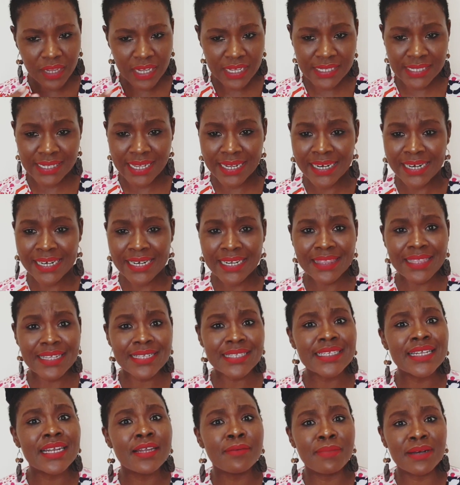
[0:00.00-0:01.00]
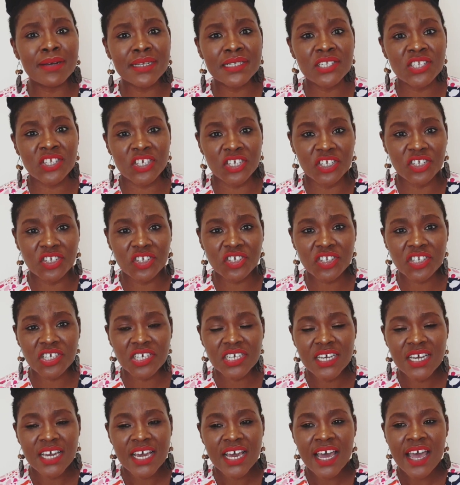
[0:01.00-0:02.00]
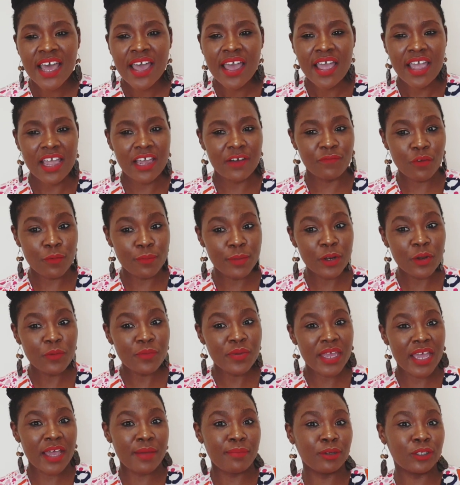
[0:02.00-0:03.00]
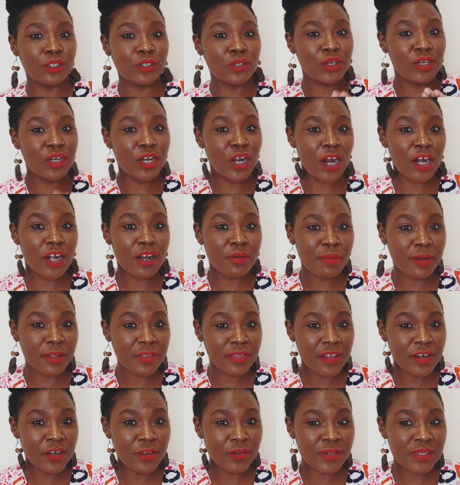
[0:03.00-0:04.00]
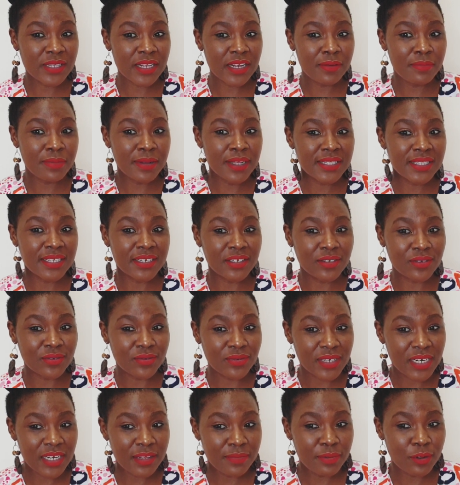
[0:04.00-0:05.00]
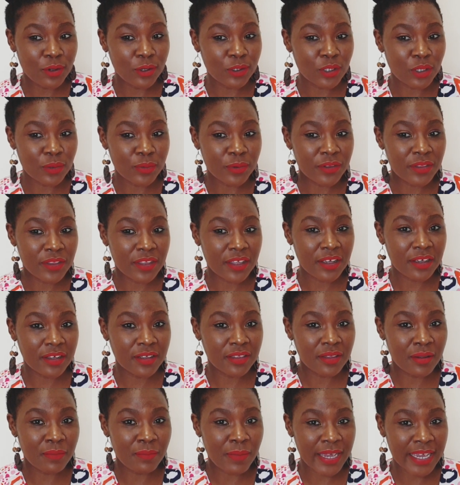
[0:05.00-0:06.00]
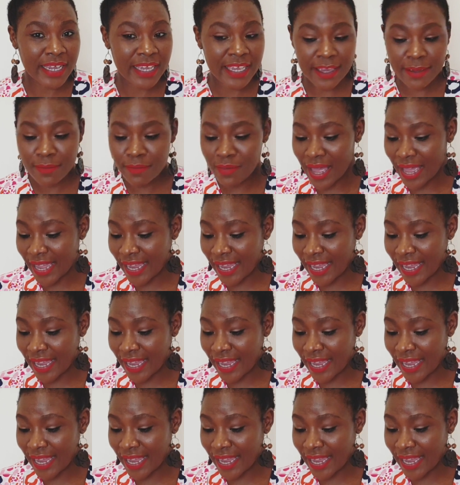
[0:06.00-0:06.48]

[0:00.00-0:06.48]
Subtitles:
Suddenly the syllabus changed. And for me to be able to learn about the new syllabus and to really be on top of my game,